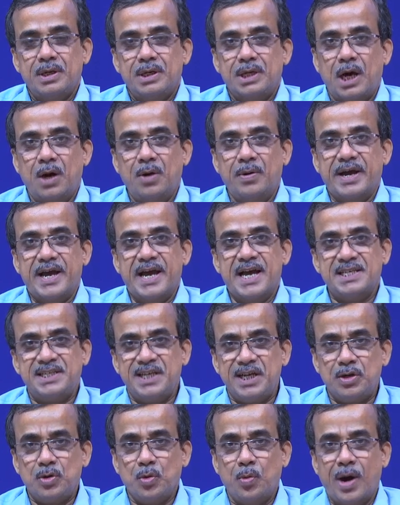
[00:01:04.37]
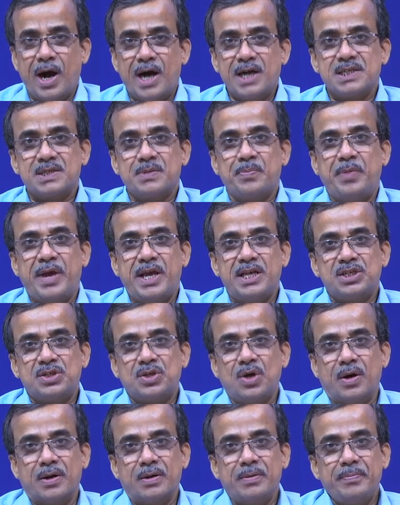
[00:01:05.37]
Now, as it works based
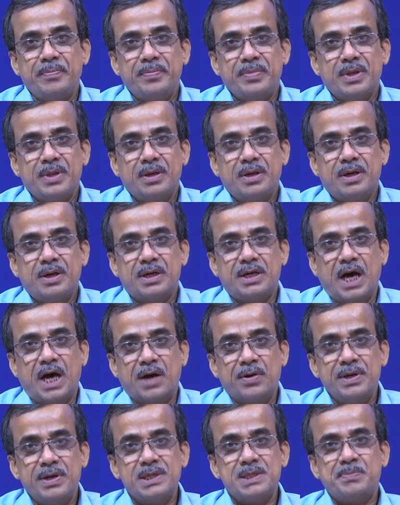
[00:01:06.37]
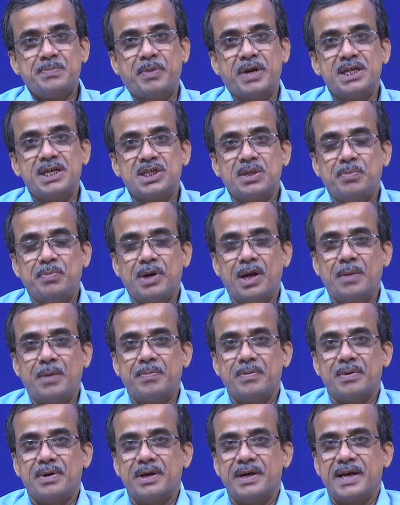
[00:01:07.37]
on Darwin's principle of
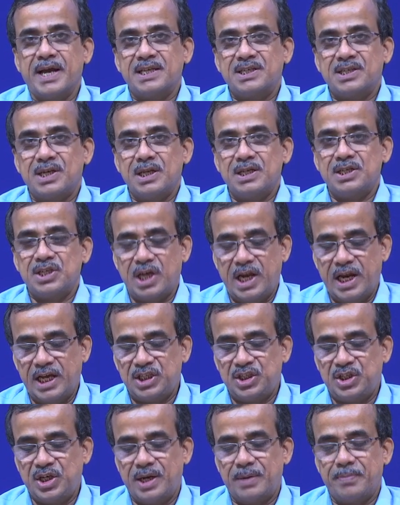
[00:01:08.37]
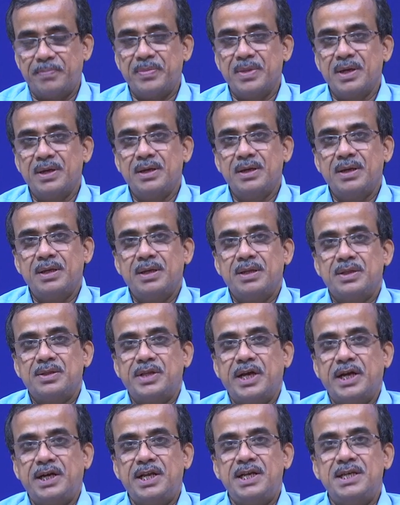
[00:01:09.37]
natural selection,
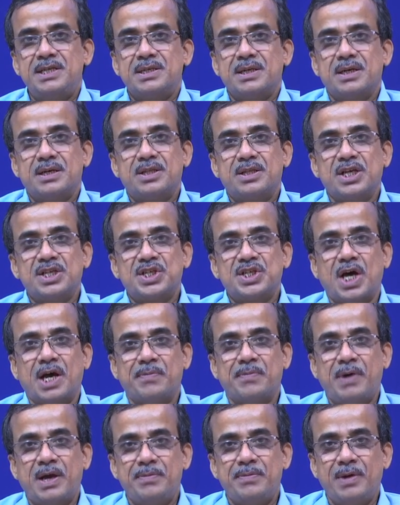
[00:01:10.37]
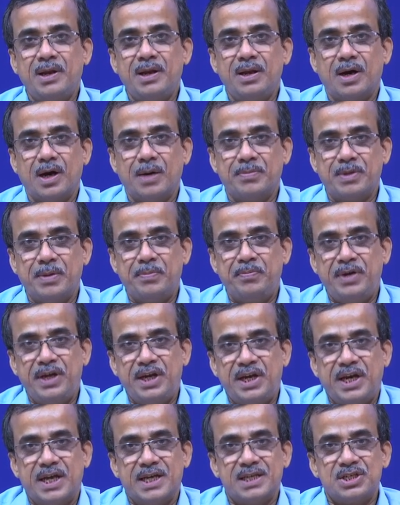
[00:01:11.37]
that is the survival of the
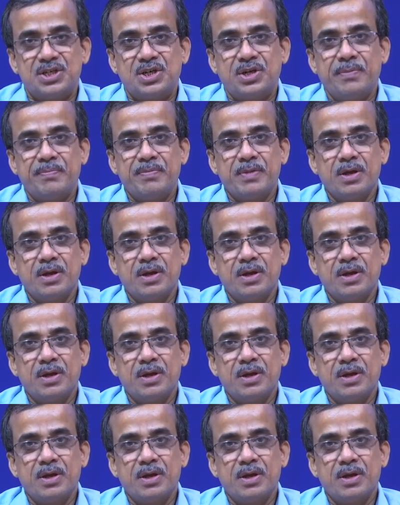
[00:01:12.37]
fittest,